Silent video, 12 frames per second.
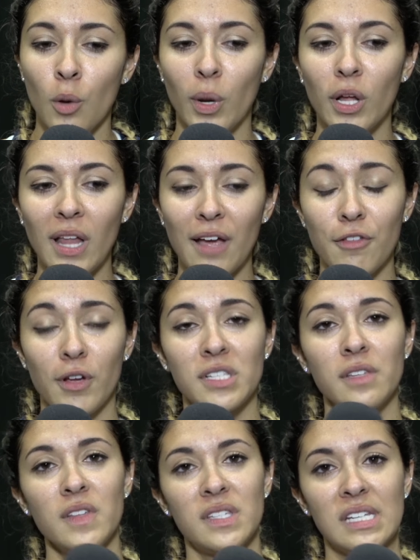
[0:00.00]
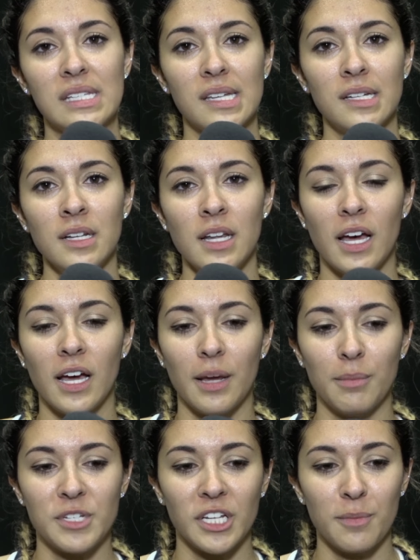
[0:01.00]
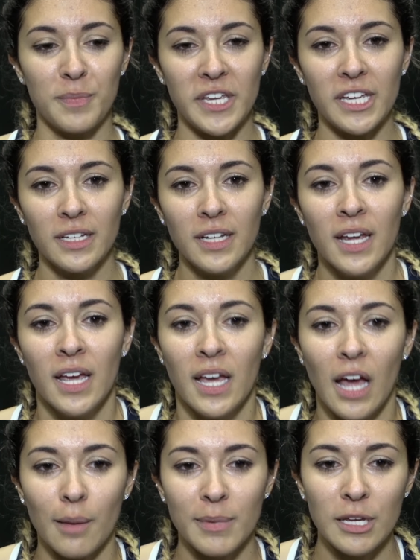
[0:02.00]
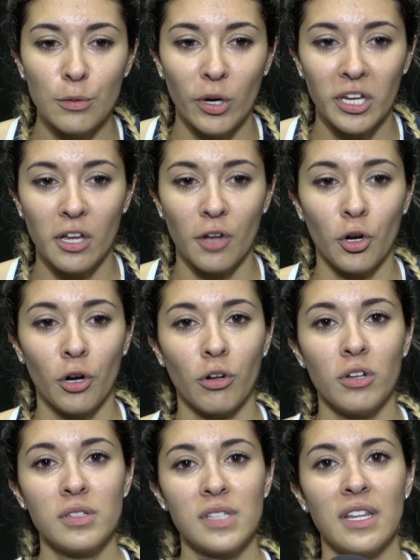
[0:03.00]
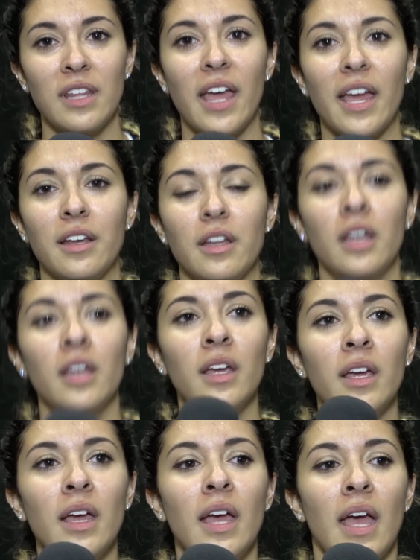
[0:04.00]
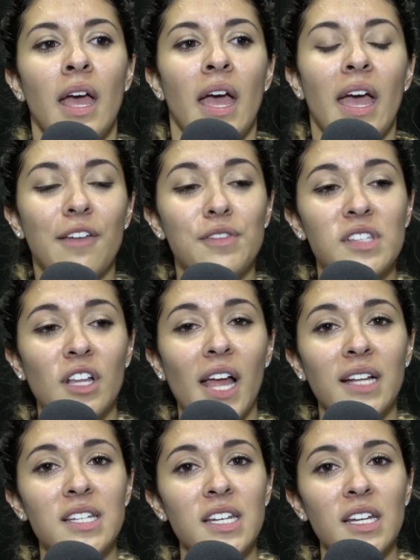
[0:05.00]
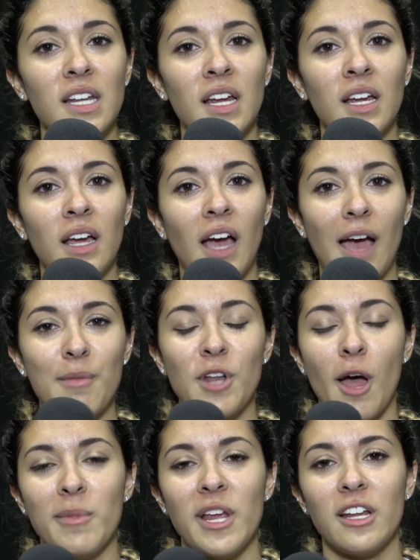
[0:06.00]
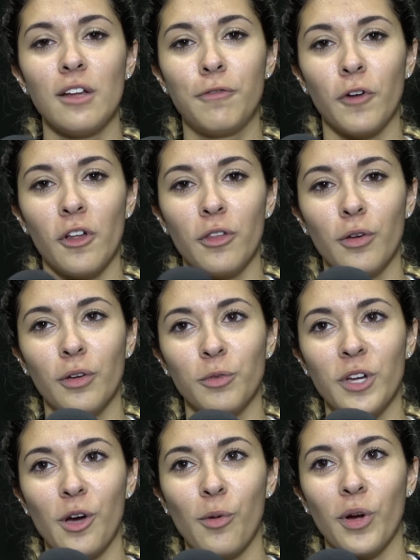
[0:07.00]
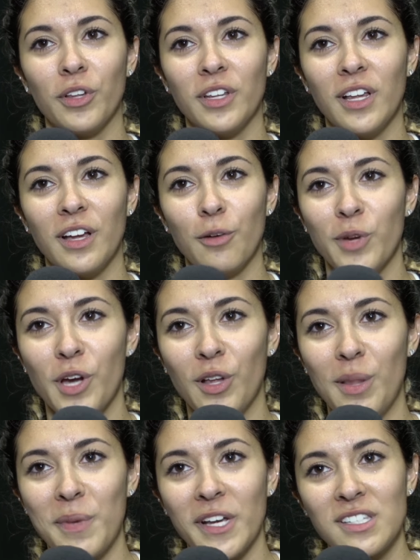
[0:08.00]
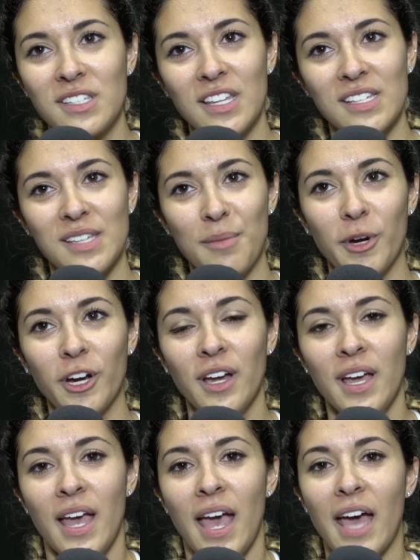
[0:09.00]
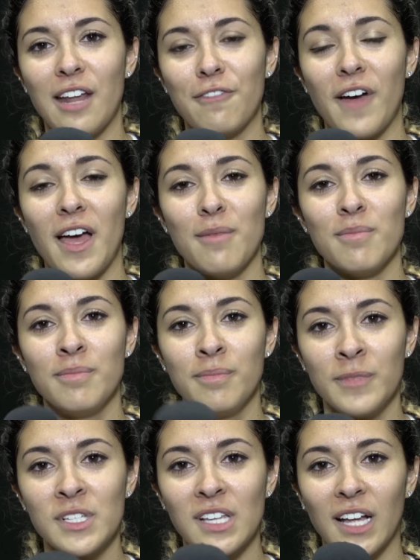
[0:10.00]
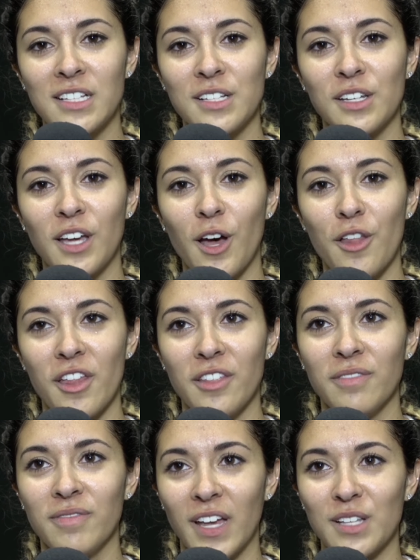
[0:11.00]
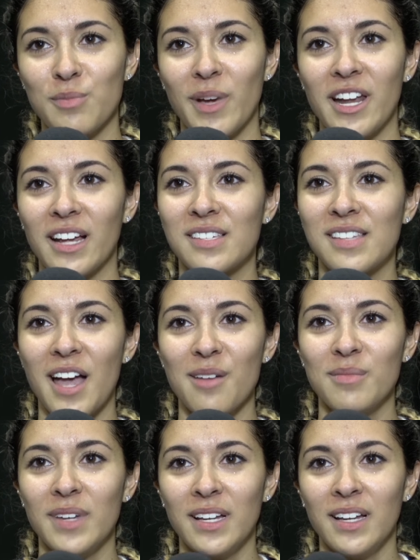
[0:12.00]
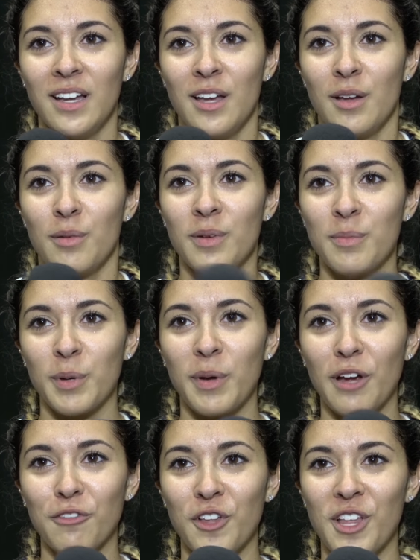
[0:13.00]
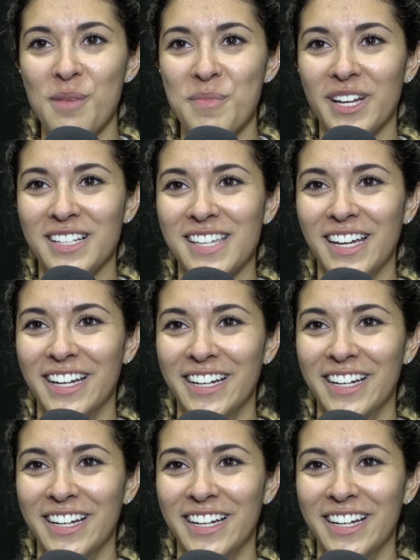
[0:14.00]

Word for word: Well, I have the rest of the season um, to compete. I'll be working on hurdles, and then if selected, I'm nominated for the Rio World uh, Rio Olympics this summer. And if I'm selected to go, then that's my next step, preparing for the Olympics.